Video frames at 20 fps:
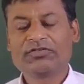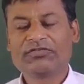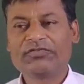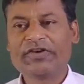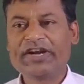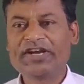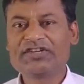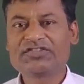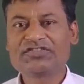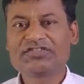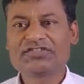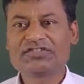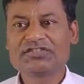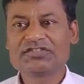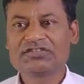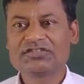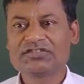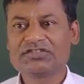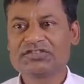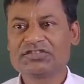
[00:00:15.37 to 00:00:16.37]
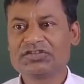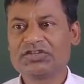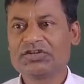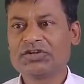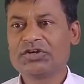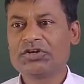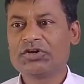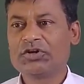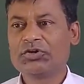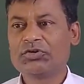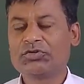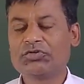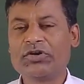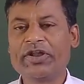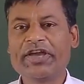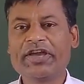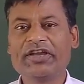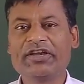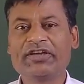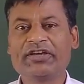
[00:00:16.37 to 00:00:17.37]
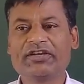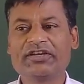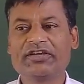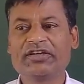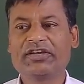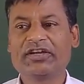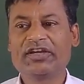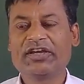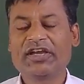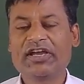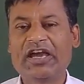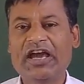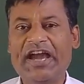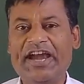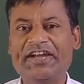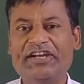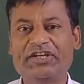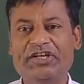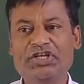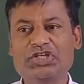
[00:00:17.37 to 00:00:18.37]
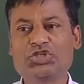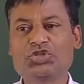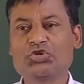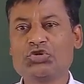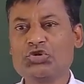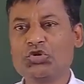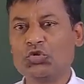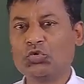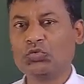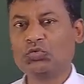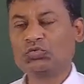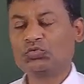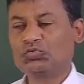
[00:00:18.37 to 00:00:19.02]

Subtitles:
Friends, today I teach to you